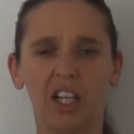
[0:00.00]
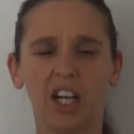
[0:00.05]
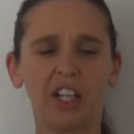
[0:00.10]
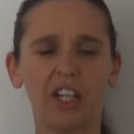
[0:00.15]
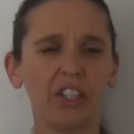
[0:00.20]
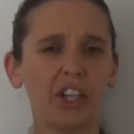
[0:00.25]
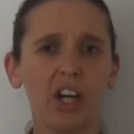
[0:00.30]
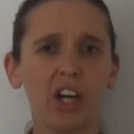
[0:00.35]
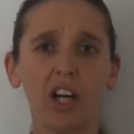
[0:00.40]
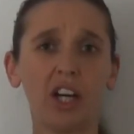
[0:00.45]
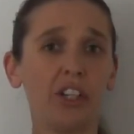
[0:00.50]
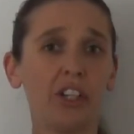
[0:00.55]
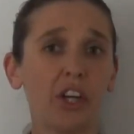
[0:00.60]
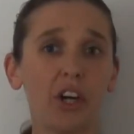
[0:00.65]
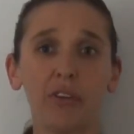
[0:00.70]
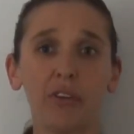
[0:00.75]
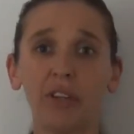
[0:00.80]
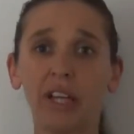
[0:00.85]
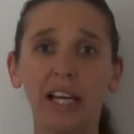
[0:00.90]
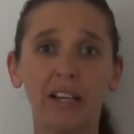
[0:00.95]
And I
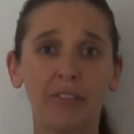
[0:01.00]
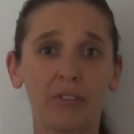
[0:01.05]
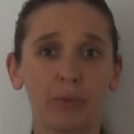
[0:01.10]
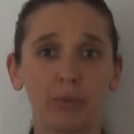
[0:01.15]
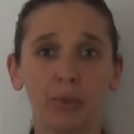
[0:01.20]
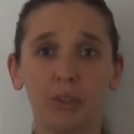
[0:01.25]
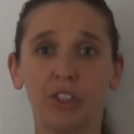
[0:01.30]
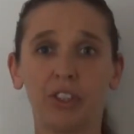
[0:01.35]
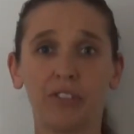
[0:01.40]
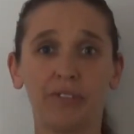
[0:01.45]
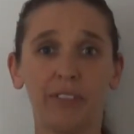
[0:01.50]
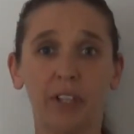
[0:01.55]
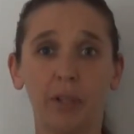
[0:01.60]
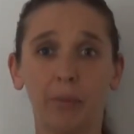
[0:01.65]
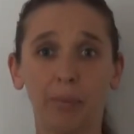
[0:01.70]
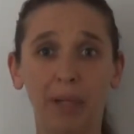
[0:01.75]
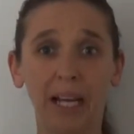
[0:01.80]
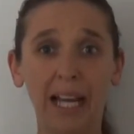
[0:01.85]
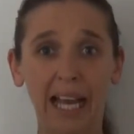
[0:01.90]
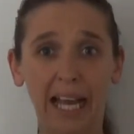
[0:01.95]
know that afterwards you
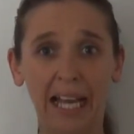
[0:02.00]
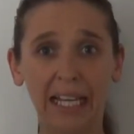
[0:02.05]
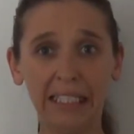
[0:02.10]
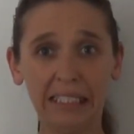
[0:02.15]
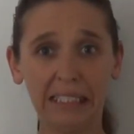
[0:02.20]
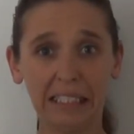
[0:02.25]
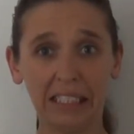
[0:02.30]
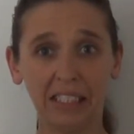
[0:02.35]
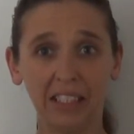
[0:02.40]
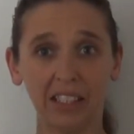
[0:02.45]
felt bad,